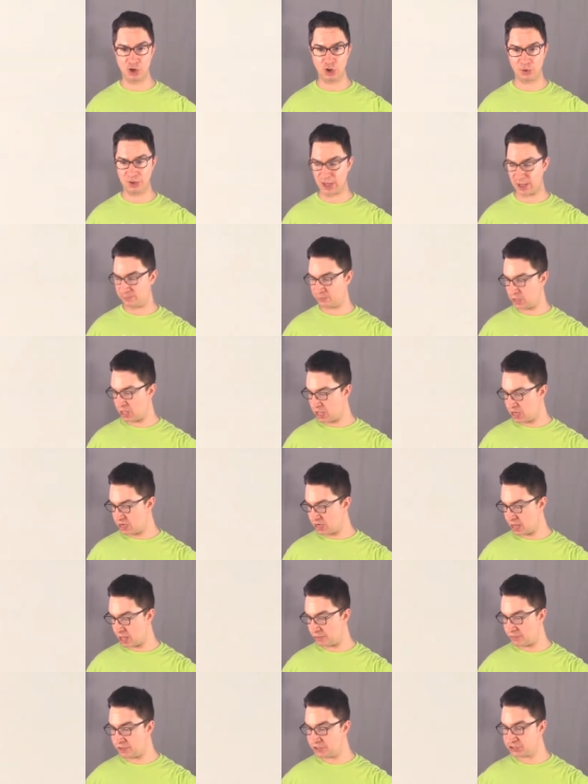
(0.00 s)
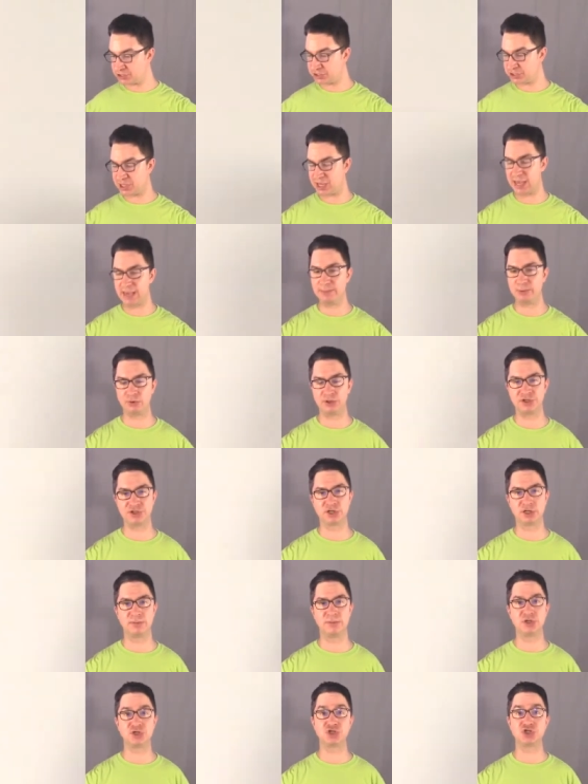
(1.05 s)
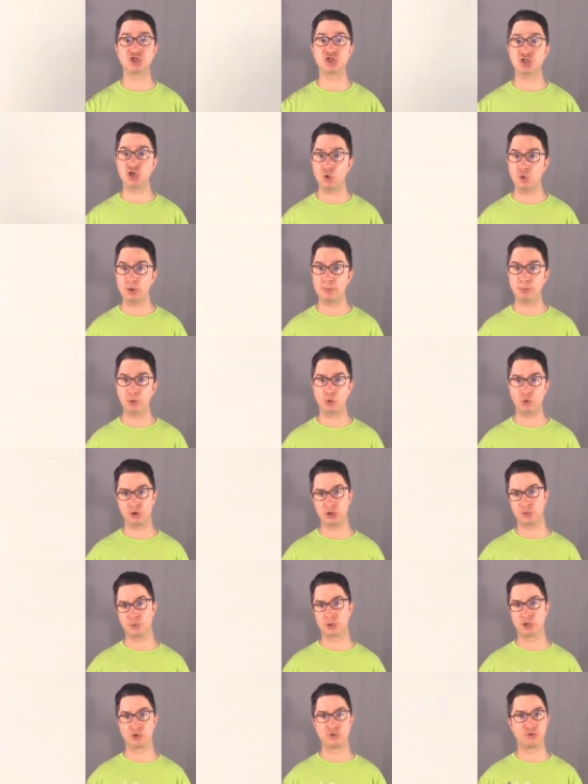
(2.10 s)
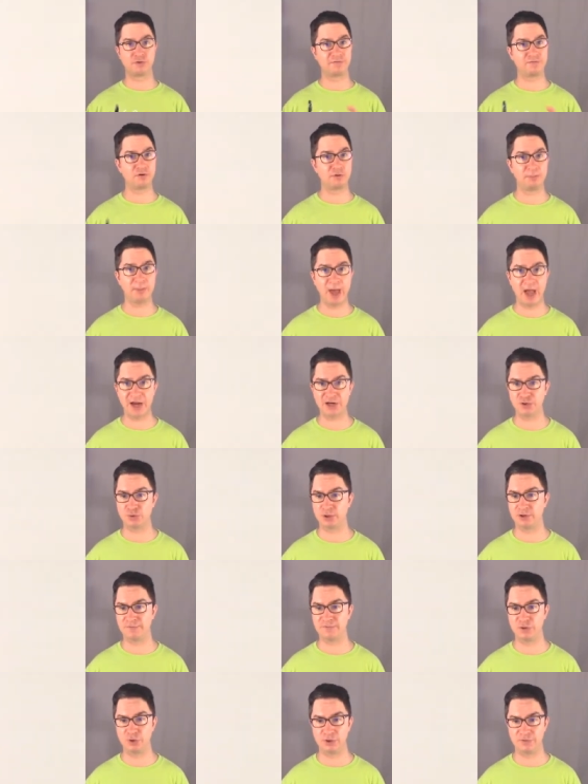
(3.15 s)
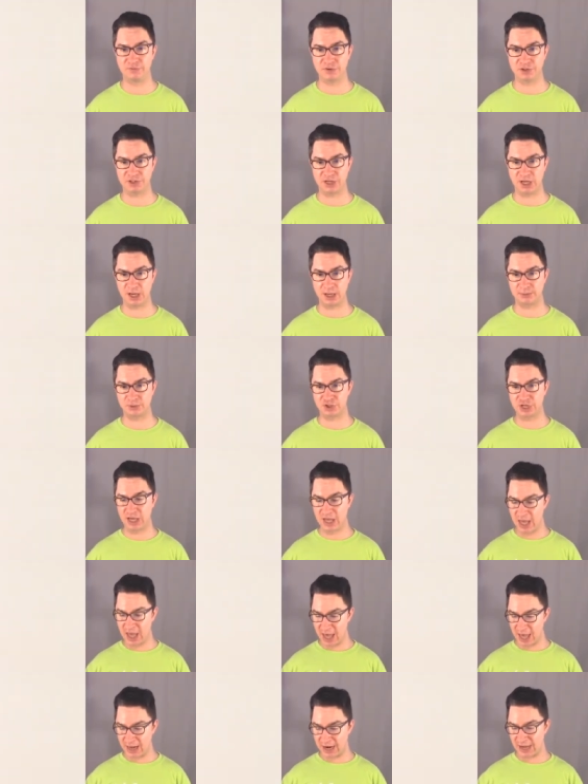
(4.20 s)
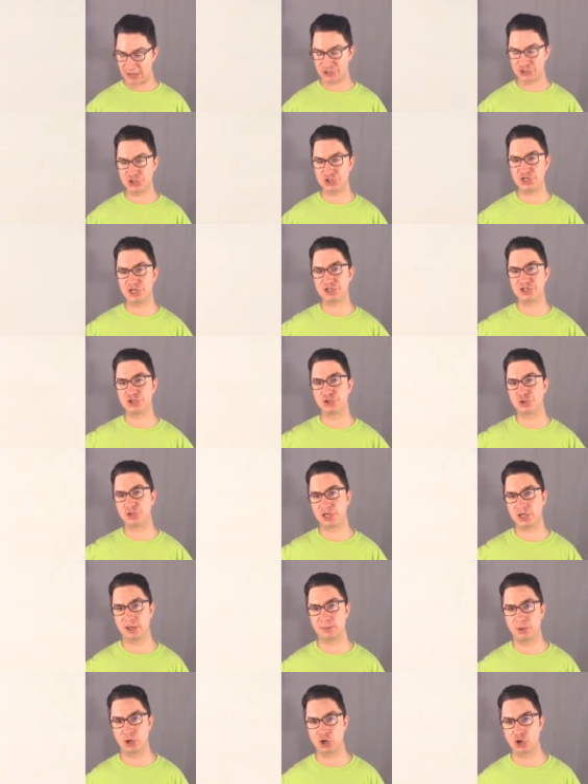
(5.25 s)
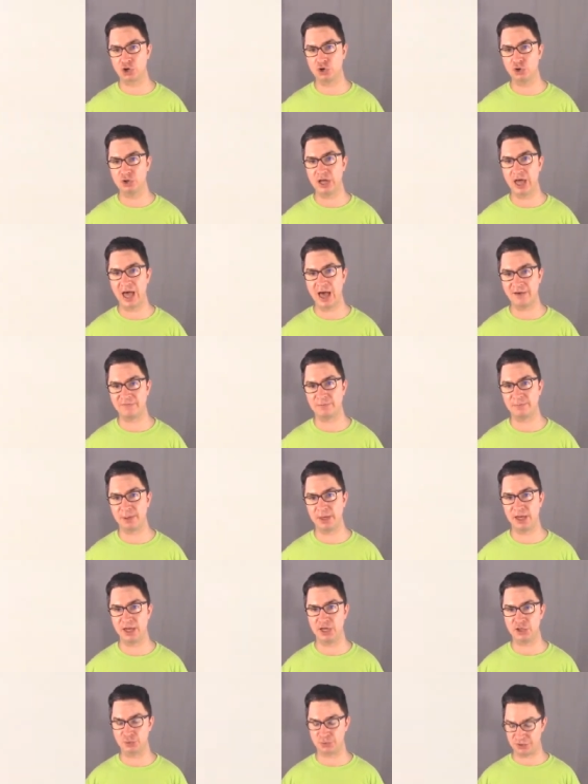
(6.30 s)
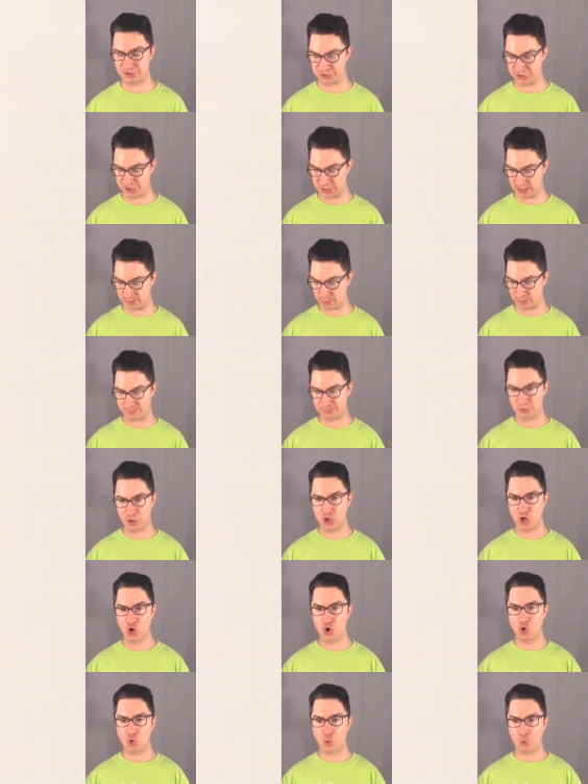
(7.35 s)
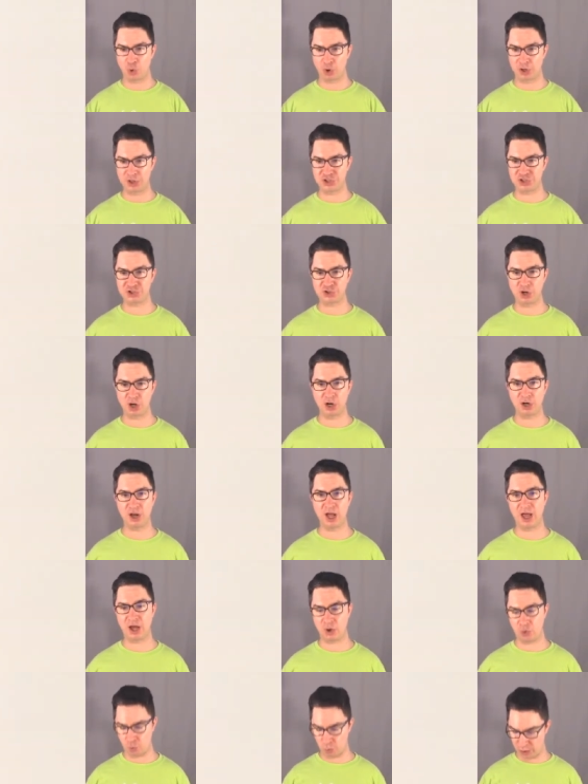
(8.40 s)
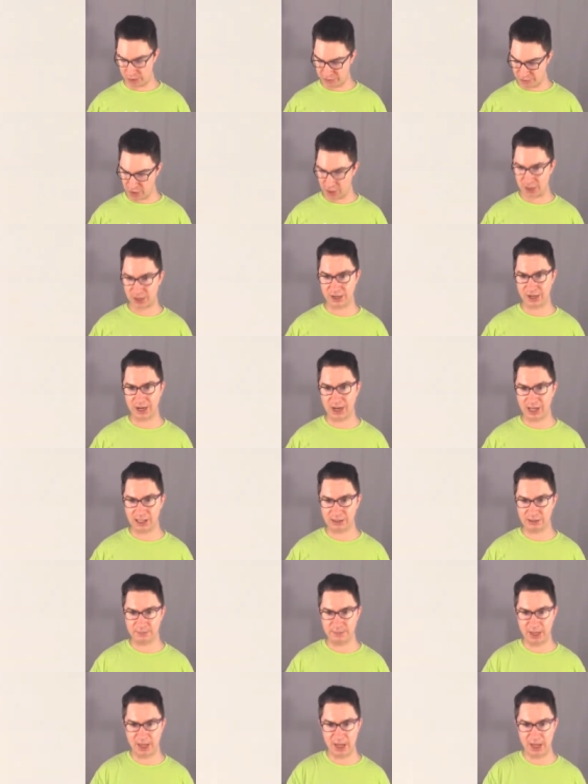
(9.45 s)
Okay, now this table is going to be so important. We're going to refer back to it a few different times. And I suggest that you take up a good half a page with this table. We're going to start out with a column